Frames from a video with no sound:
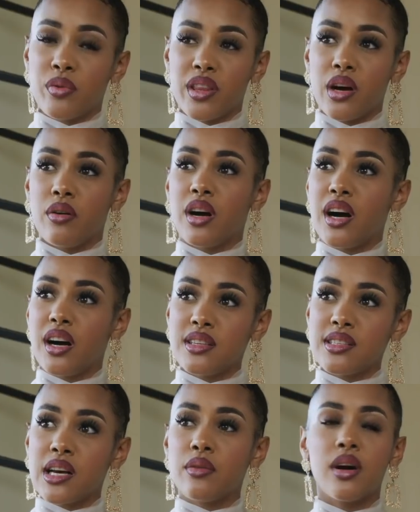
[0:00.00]
not with our
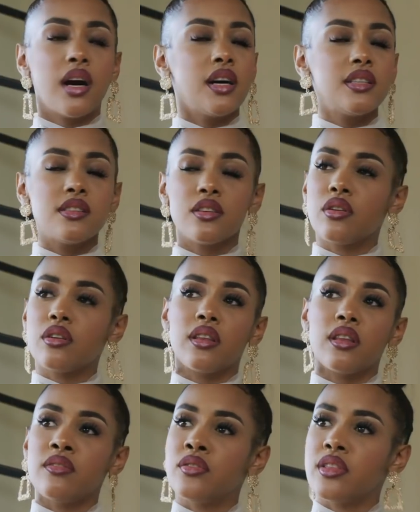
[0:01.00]
hearts. Our hearts are
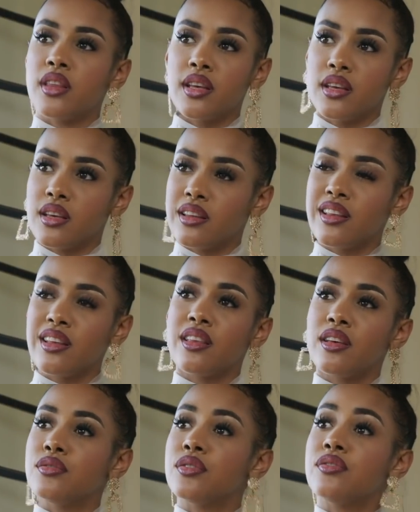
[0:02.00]
not there for thinking,
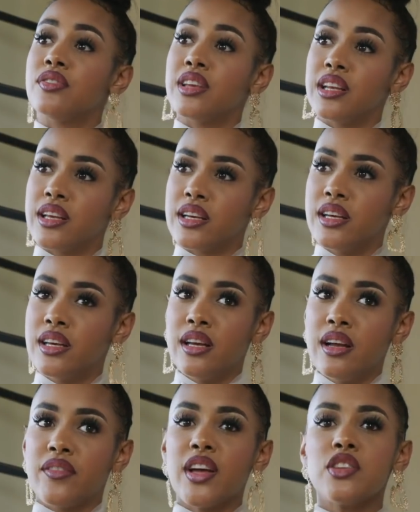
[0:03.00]
they're there for feeling.
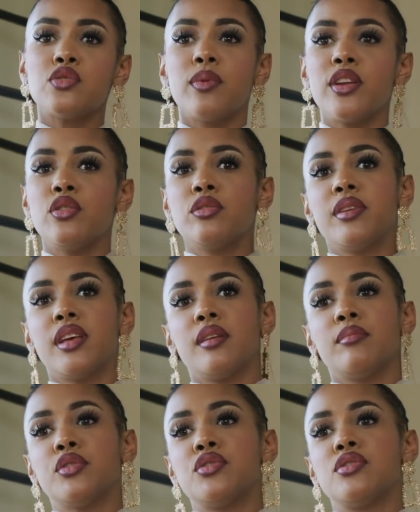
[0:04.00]
That's when you'll
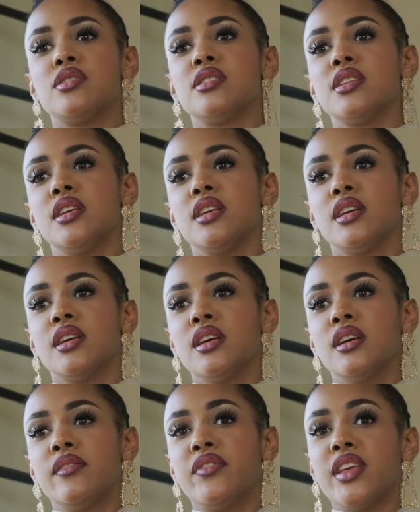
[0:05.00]
be able to see
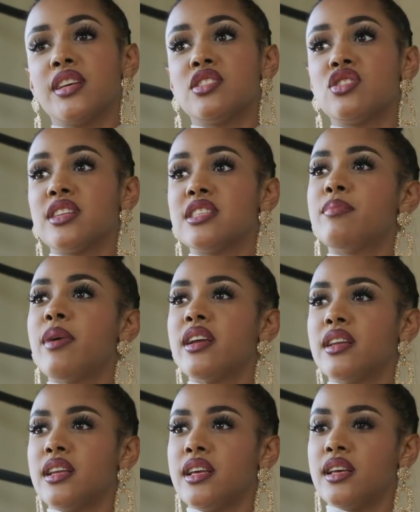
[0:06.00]
things
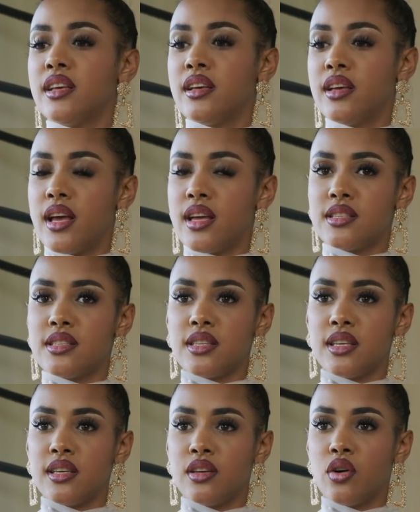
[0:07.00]
transparently and
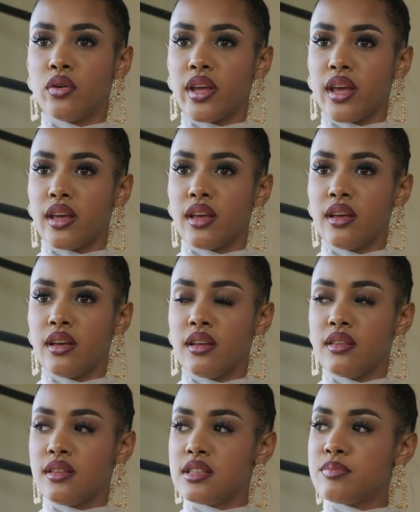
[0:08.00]
see, okay,
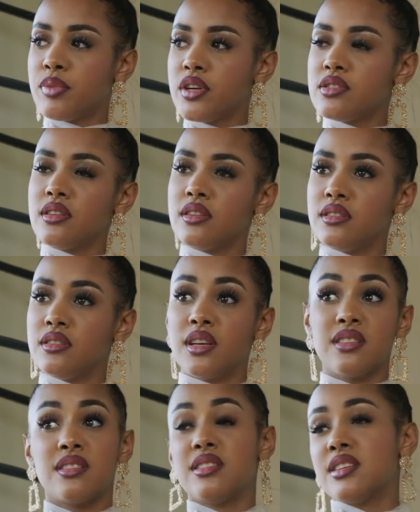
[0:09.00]
this person
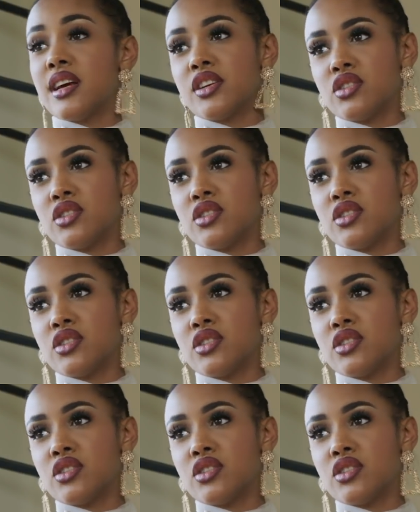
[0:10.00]
doesn't